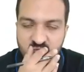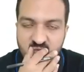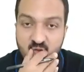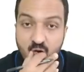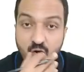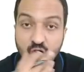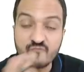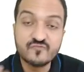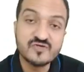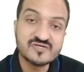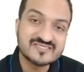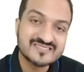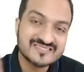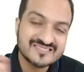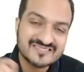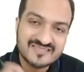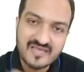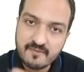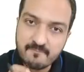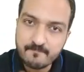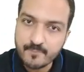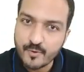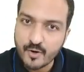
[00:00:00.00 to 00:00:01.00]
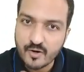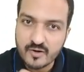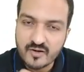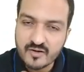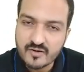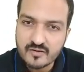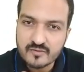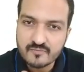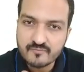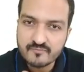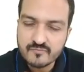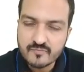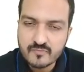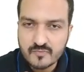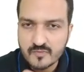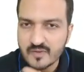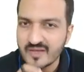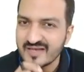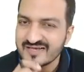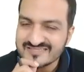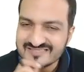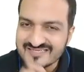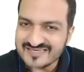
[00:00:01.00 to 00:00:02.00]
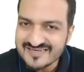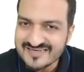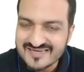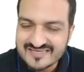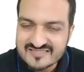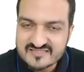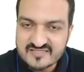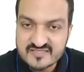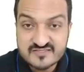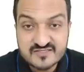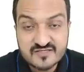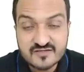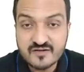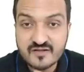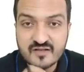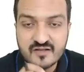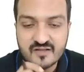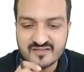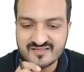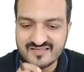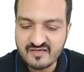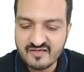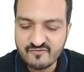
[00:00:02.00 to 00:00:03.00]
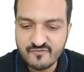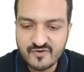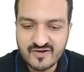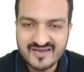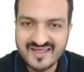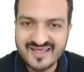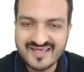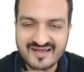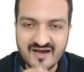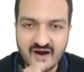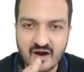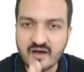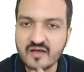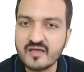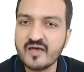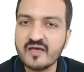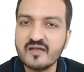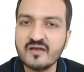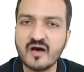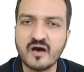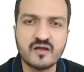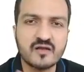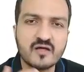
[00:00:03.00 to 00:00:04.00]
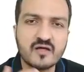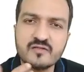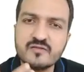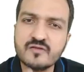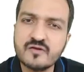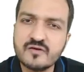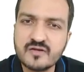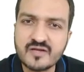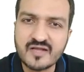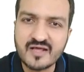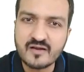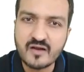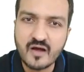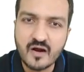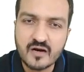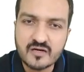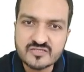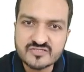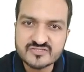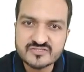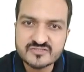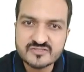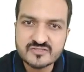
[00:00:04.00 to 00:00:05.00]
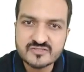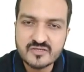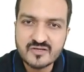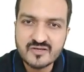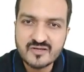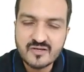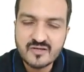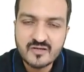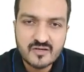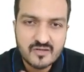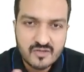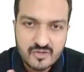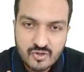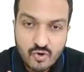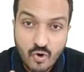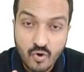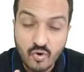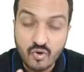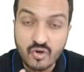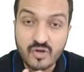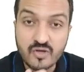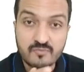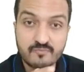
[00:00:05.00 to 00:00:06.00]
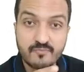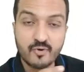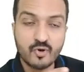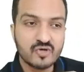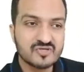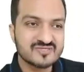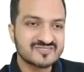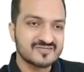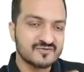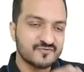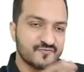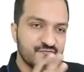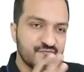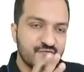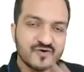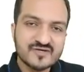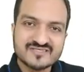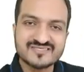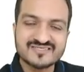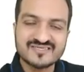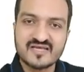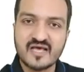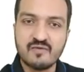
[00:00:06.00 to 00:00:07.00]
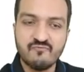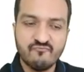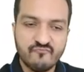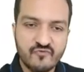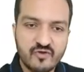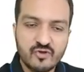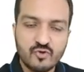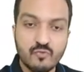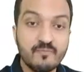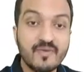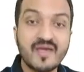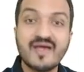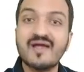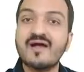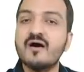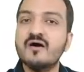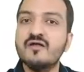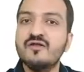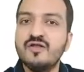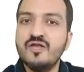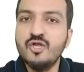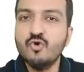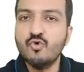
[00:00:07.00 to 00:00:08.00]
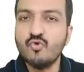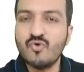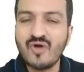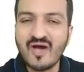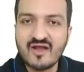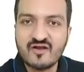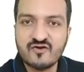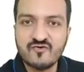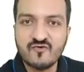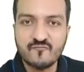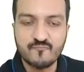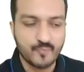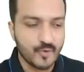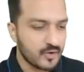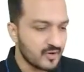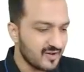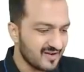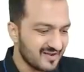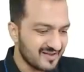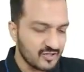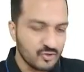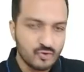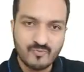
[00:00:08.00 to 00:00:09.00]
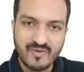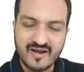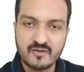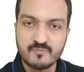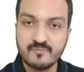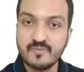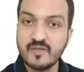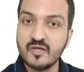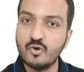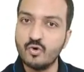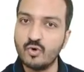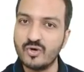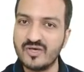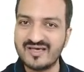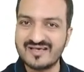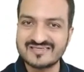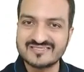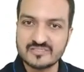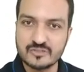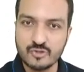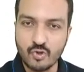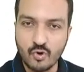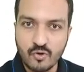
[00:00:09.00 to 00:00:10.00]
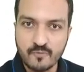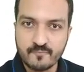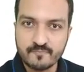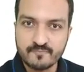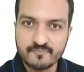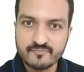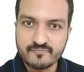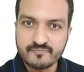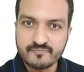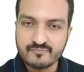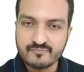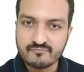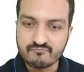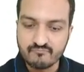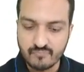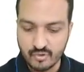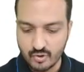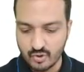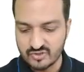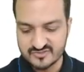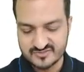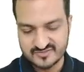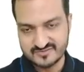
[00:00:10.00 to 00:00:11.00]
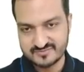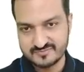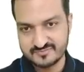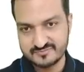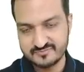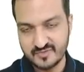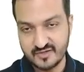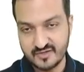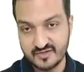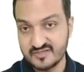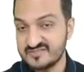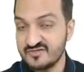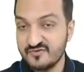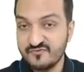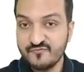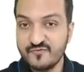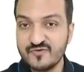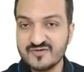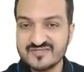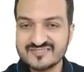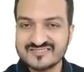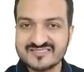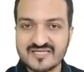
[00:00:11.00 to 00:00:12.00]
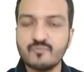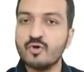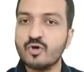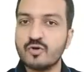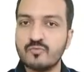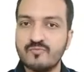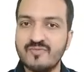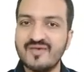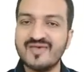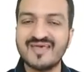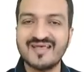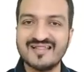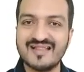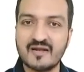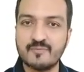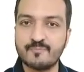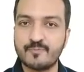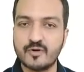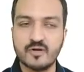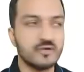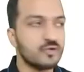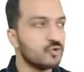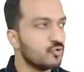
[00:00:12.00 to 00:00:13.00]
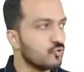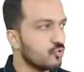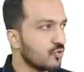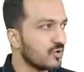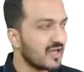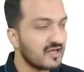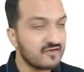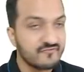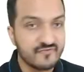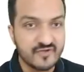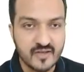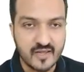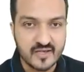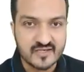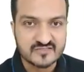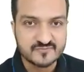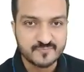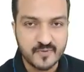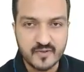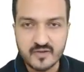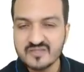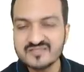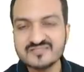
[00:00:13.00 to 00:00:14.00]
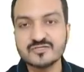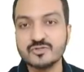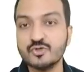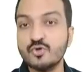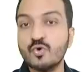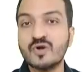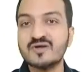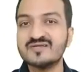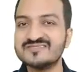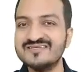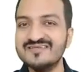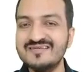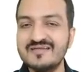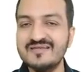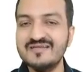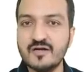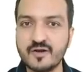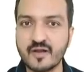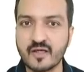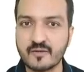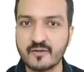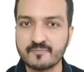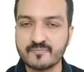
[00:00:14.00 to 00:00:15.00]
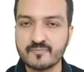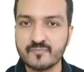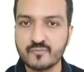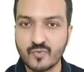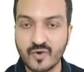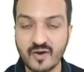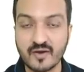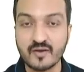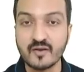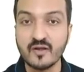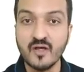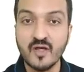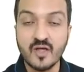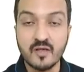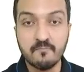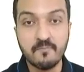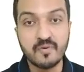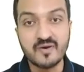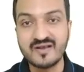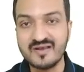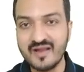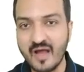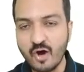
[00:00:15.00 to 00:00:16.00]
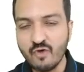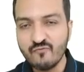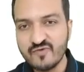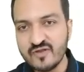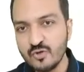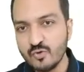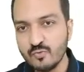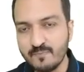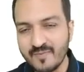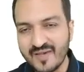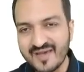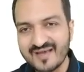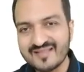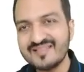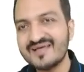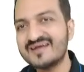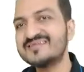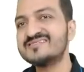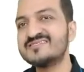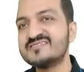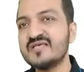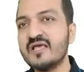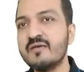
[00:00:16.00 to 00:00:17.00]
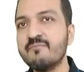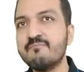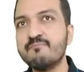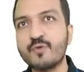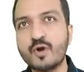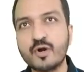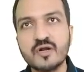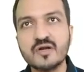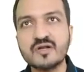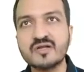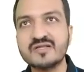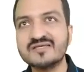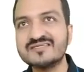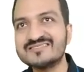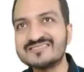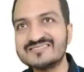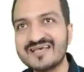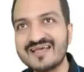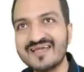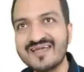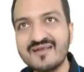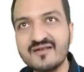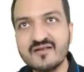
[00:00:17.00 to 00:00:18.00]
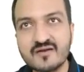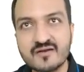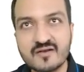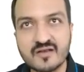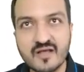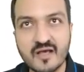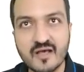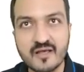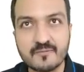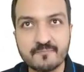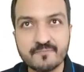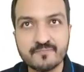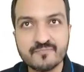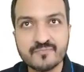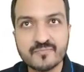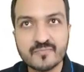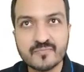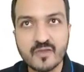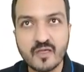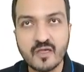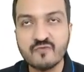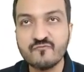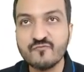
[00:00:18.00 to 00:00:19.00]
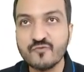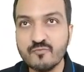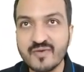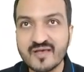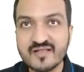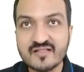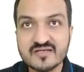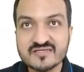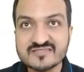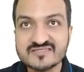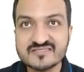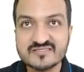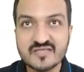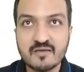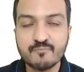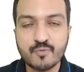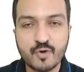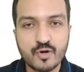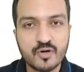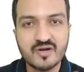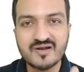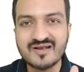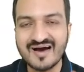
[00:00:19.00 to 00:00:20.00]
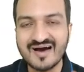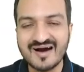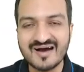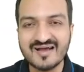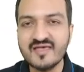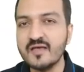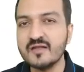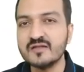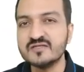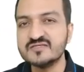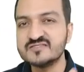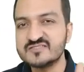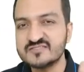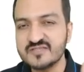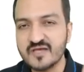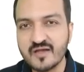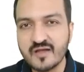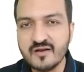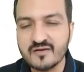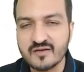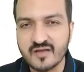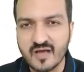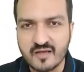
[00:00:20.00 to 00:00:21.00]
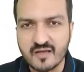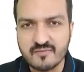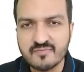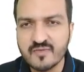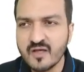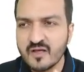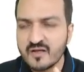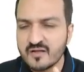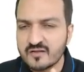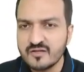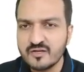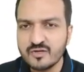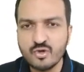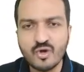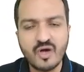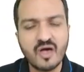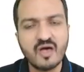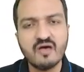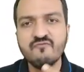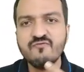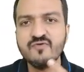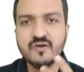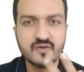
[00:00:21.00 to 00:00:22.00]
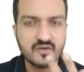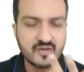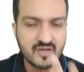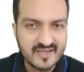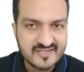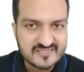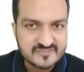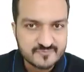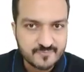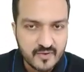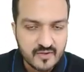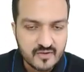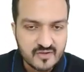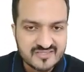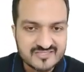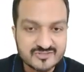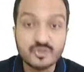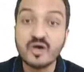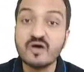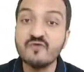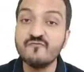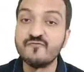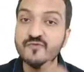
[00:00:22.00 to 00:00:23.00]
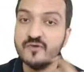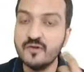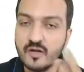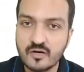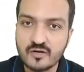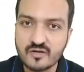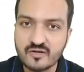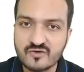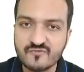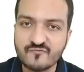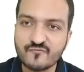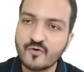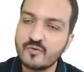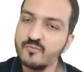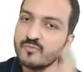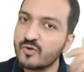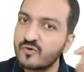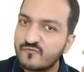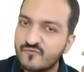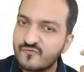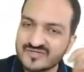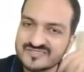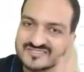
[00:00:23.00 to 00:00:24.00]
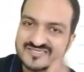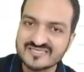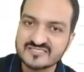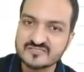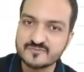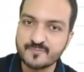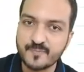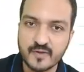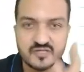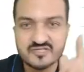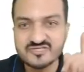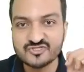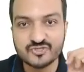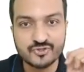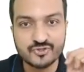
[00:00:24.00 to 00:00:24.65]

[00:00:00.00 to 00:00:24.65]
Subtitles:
of the same product, is it necessary they will take again another 10 hours? No, because first time when you make a new kind of product, you might be going slow because it is the first time you're making that product. You don't have any experience, you are still learning, right? But now when you make that same product second time, if you make the same product again second time, then you have a little experience, you have learned from your first experience,